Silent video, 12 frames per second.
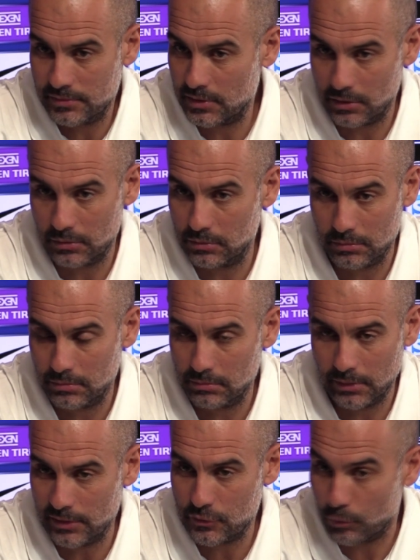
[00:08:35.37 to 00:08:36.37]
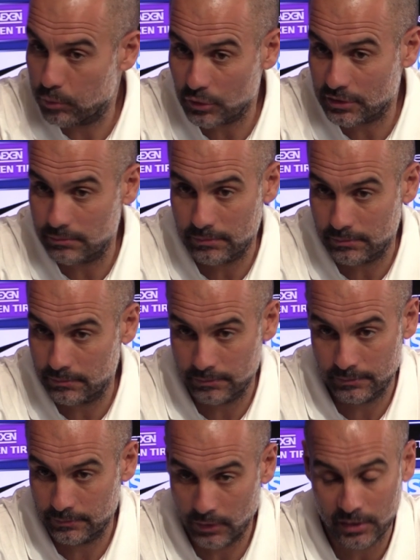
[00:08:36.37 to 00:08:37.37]
So I support him,
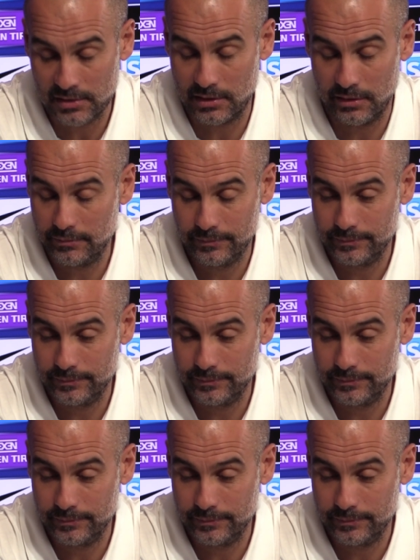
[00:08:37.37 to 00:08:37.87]
honestly.